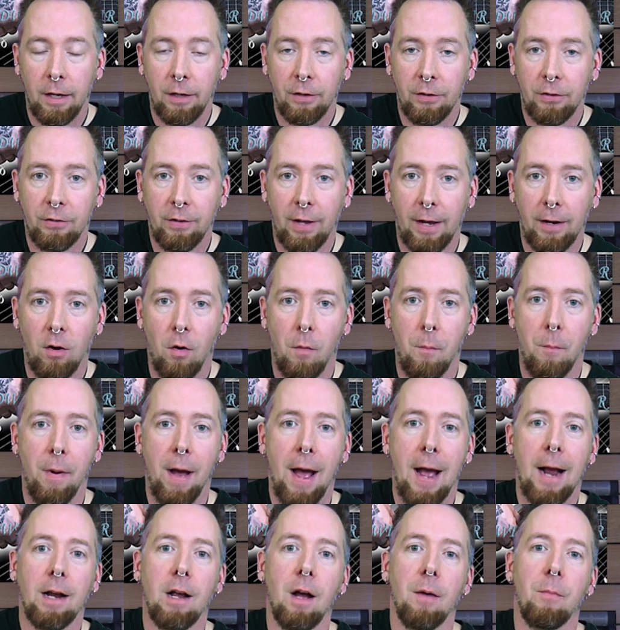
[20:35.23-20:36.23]
and cycle
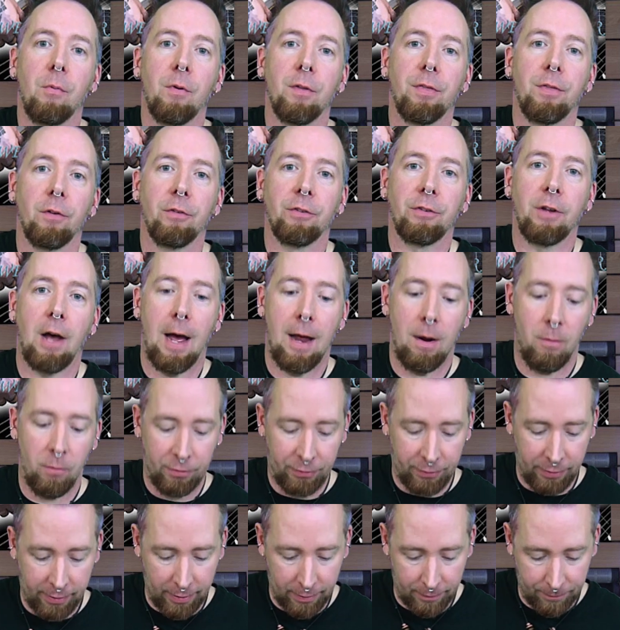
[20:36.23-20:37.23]
back up with those high
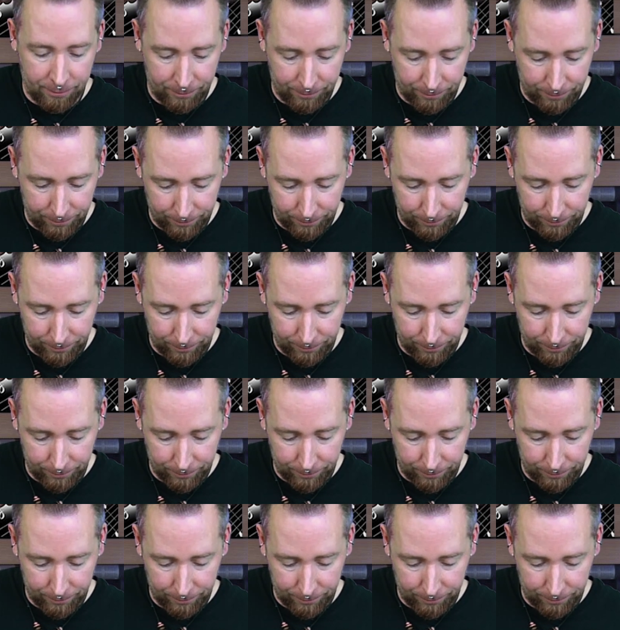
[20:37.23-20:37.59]
ones again.